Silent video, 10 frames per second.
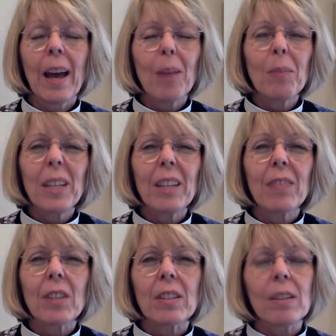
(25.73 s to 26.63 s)
How many of
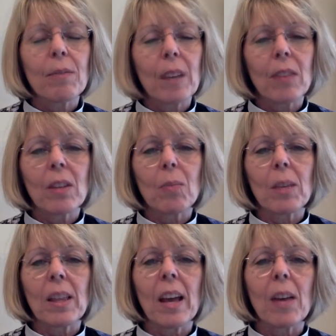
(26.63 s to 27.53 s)
us have found that we
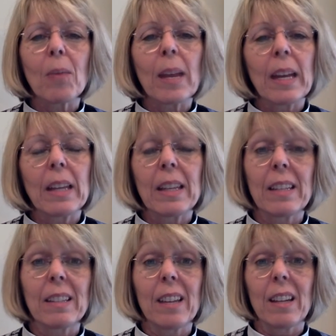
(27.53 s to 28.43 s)
lie awake
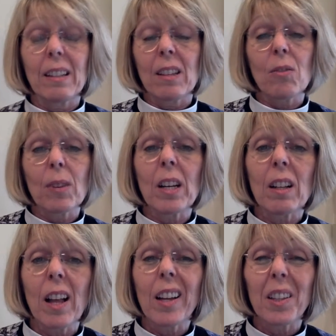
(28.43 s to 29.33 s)
these days at 3
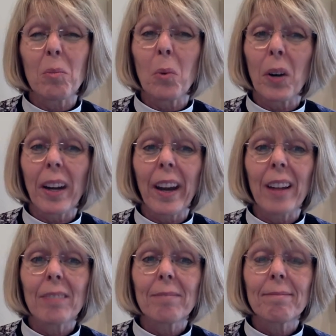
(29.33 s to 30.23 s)
o'clock in the morning?